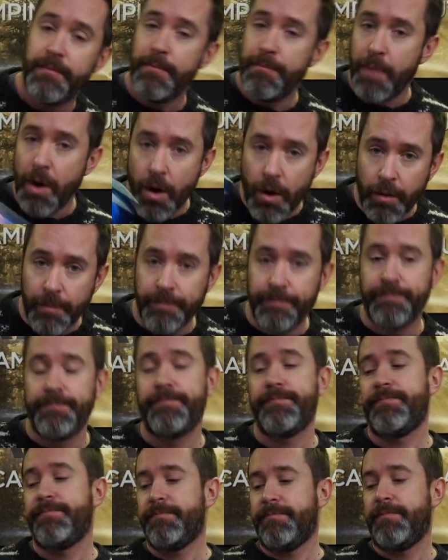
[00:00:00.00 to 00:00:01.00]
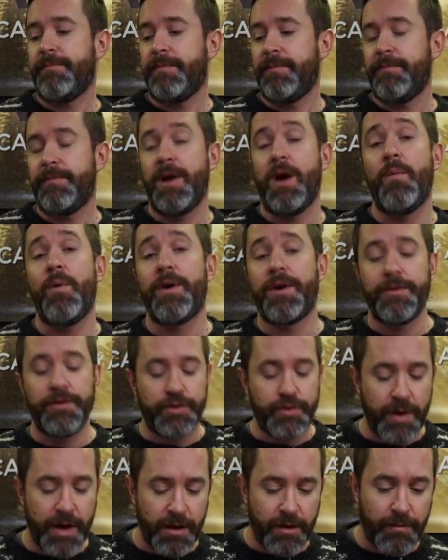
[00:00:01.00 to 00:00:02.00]
boom, got water on the
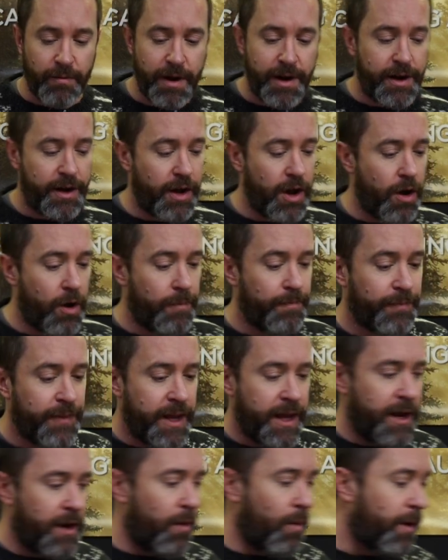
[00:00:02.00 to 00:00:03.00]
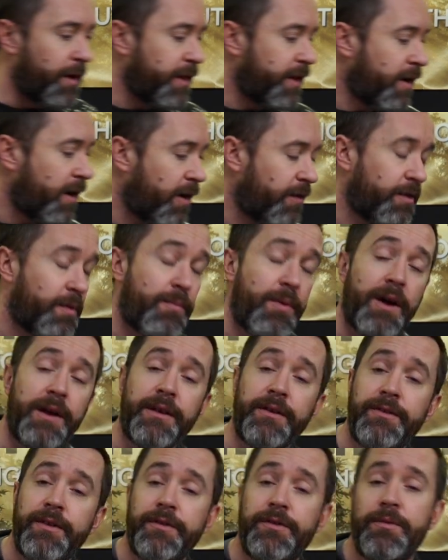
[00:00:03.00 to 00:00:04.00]
trail, ready to go. One of their other
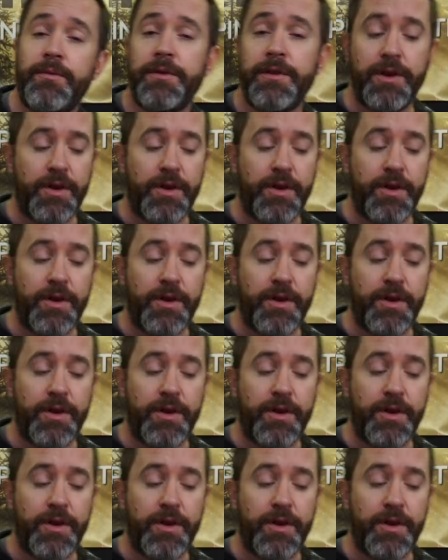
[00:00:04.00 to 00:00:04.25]
products that's really